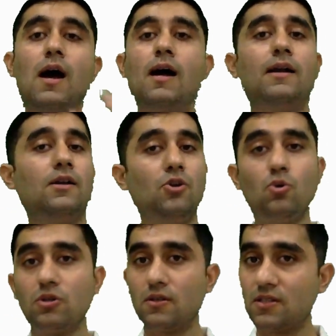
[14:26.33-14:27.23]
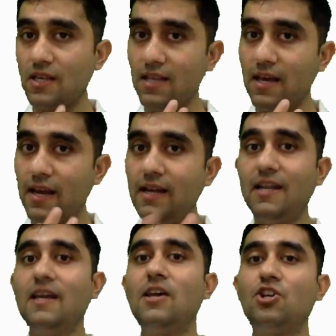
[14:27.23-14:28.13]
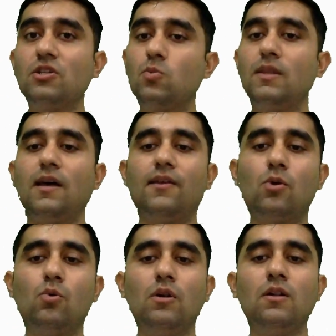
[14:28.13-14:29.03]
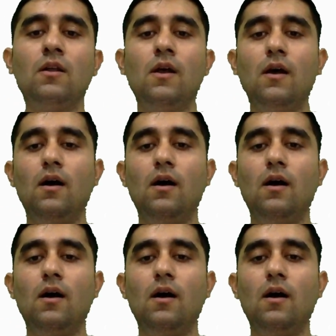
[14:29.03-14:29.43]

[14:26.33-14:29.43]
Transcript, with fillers: and you see the integrations with other Google